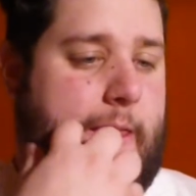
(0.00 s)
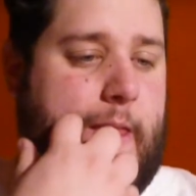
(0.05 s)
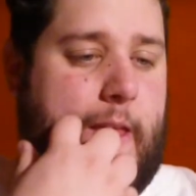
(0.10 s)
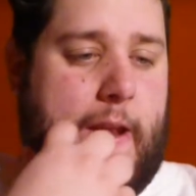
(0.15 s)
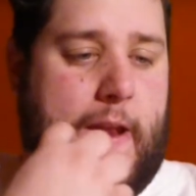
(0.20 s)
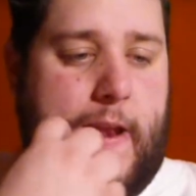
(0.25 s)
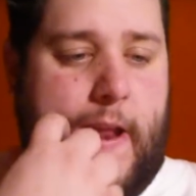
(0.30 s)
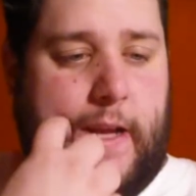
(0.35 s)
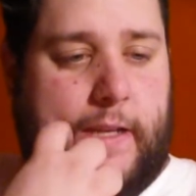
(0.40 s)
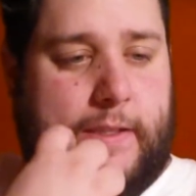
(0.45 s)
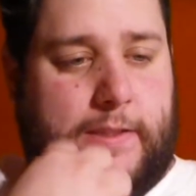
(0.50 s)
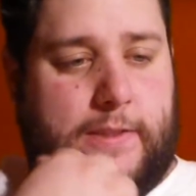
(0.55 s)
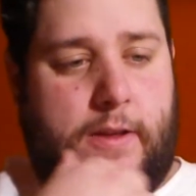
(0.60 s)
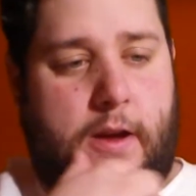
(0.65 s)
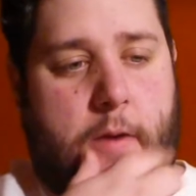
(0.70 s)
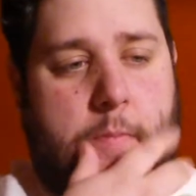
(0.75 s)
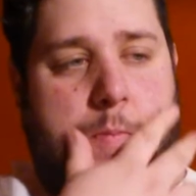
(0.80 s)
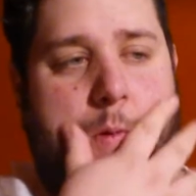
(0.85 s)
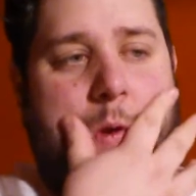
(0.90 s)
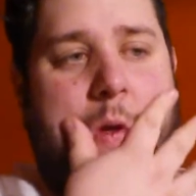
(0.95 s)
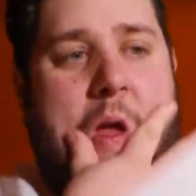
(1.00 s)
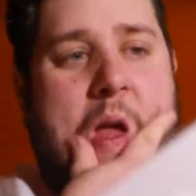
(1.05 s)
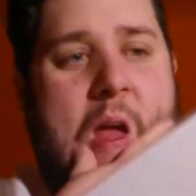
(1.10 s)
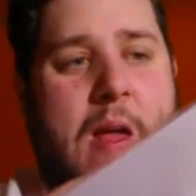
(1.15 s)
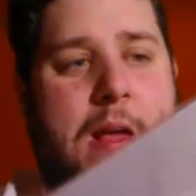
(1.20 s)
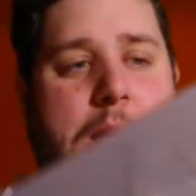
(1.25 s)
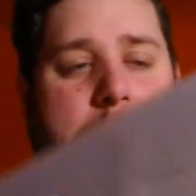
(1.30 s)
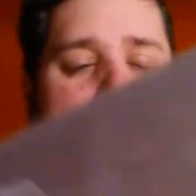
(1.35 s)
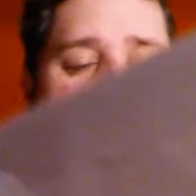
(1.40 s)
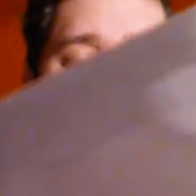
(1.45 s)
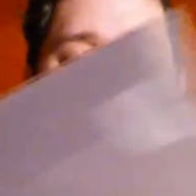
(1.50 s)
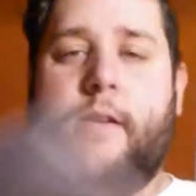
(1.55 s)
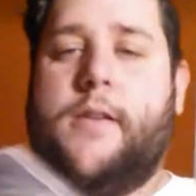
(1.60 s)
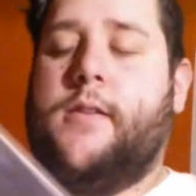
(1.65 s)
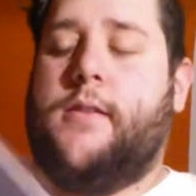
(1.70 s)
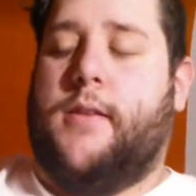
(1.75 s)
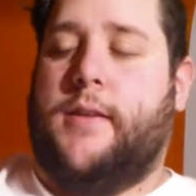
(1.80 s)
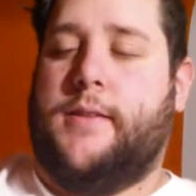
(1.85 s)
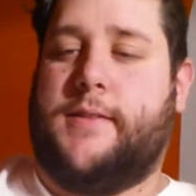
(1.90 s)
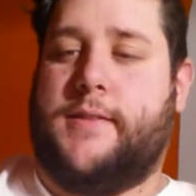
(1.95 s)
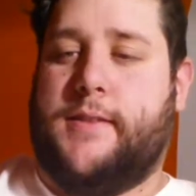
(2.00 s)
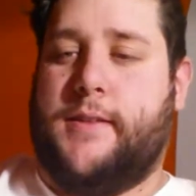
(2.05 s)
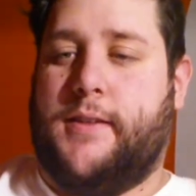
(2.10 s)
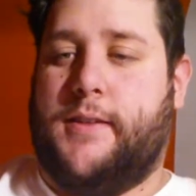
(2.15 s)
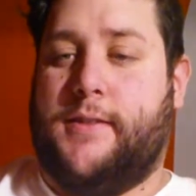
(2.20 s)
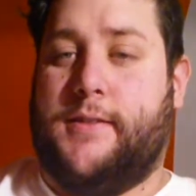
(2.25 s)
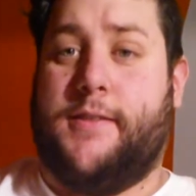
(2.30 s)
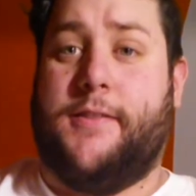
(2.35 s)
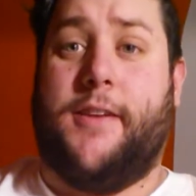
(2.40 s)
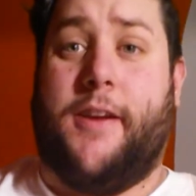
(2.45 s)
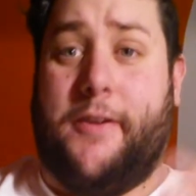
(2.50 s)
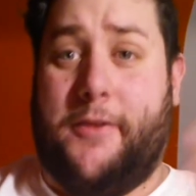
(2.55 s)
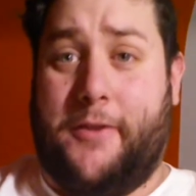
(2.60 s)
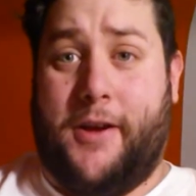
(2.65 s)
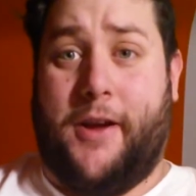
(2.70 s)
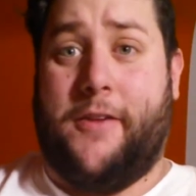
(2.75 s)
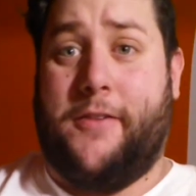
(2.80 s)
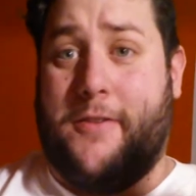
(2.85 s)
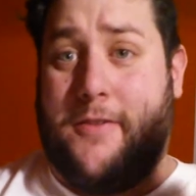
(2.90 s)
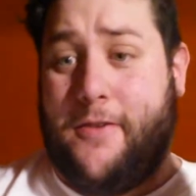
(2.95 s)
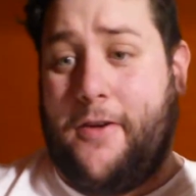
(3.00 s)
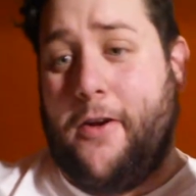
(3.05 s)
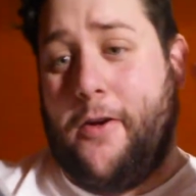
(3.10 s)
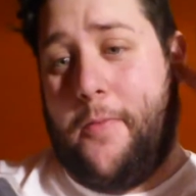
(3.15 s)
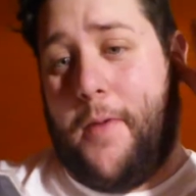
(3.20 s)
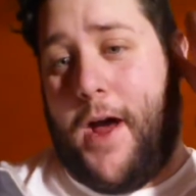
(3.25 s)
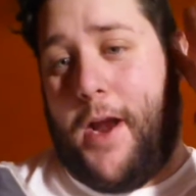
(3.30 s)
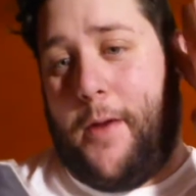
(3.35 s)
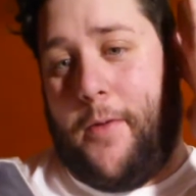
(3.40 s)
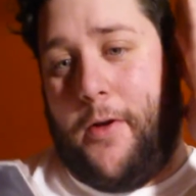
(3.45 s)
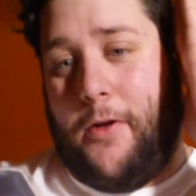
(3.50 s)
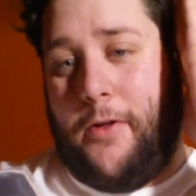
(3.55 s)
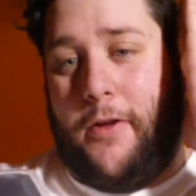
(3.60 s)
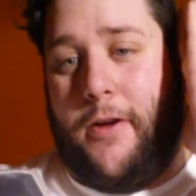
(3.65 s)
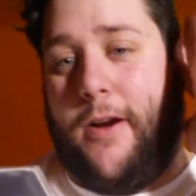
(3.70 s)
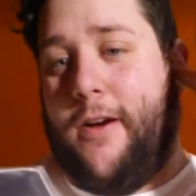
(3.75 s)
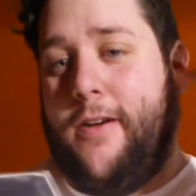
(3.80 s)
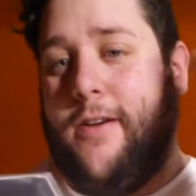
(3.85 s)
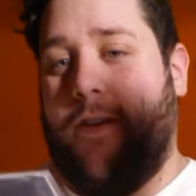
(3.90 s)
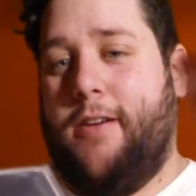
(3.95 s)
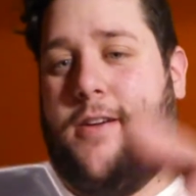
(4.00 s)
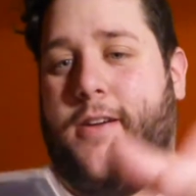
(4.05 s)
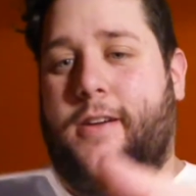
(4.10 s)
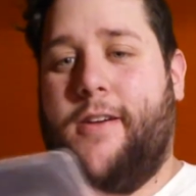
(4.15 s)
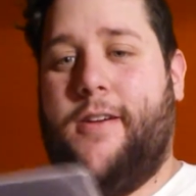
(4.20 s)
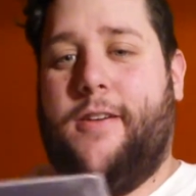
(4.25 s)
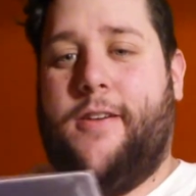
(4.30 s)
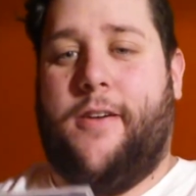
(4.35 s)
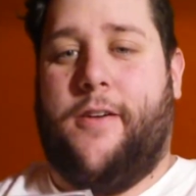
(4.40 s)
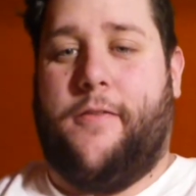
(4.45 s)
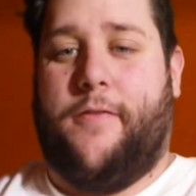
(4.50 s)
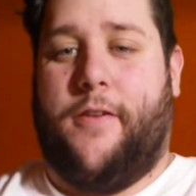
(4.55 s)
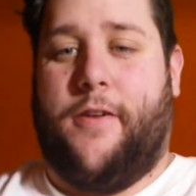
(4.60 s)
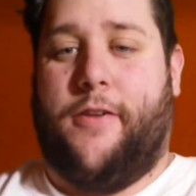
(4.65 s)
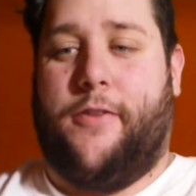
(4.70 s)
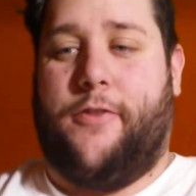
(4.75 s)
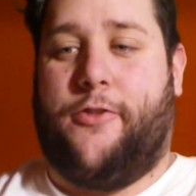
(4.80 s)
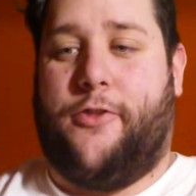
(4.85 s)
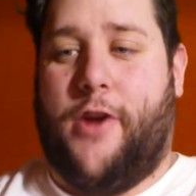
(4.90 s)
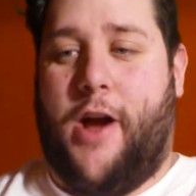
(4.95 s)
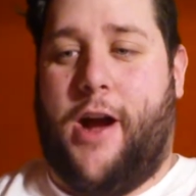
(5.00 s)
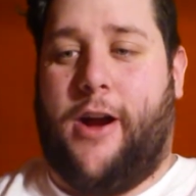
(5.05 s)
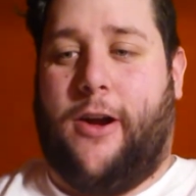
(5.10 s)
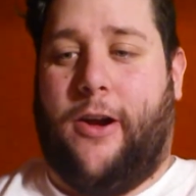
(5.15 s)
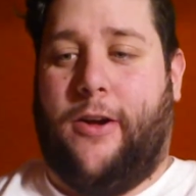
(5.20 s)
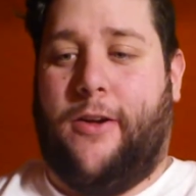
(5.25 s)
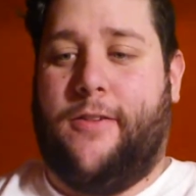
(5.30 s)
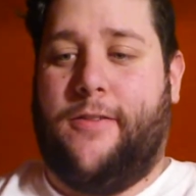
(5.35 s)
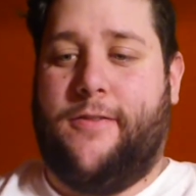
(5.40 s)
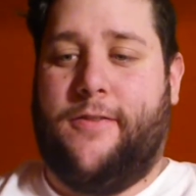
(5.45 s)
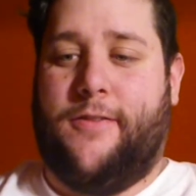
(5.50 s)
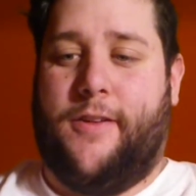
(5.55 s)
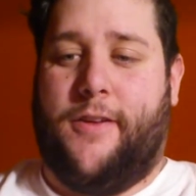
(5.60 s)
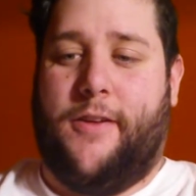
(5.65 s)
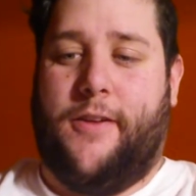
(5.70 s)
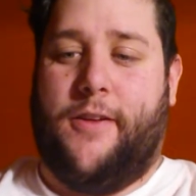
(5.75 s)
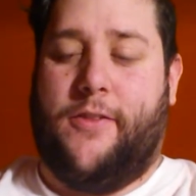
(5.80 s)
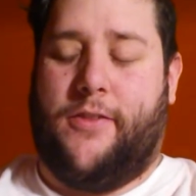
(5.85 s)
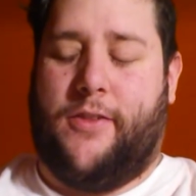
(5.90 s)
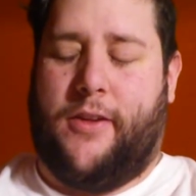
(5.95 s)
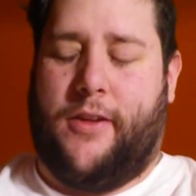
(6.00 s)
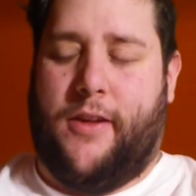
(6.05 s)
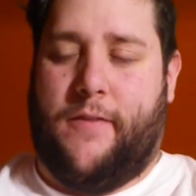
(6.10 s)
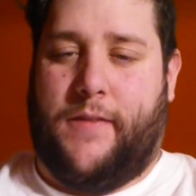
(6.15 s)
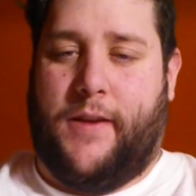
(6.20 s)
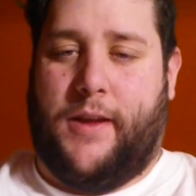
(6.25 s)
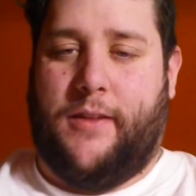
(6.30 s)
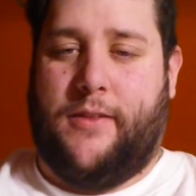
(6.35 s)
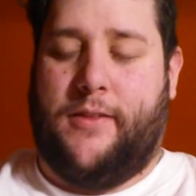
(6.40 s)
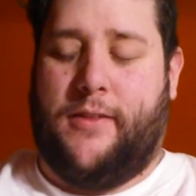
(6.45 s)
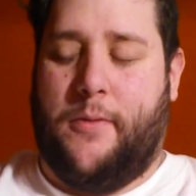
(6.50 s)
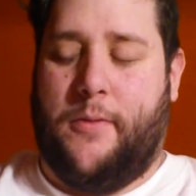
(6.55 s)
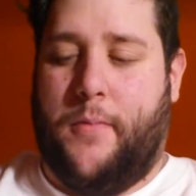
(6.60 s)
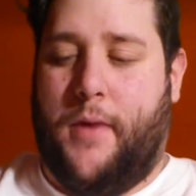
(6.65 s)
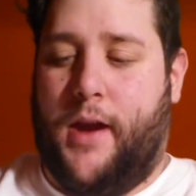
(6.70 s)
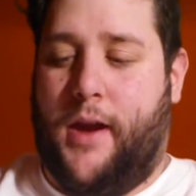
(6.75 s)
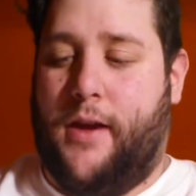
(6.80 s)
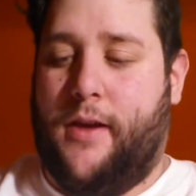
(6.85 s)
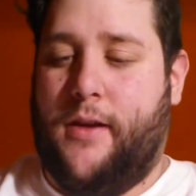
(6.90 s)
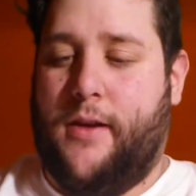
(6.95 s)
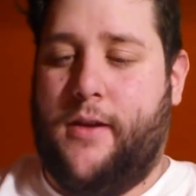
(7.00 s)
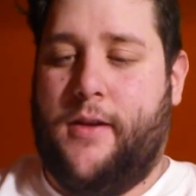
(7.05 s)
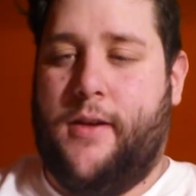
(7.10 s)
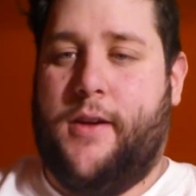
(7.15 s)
And next up, this is, you guys heard about him earlier, of Shocker and his significance to me.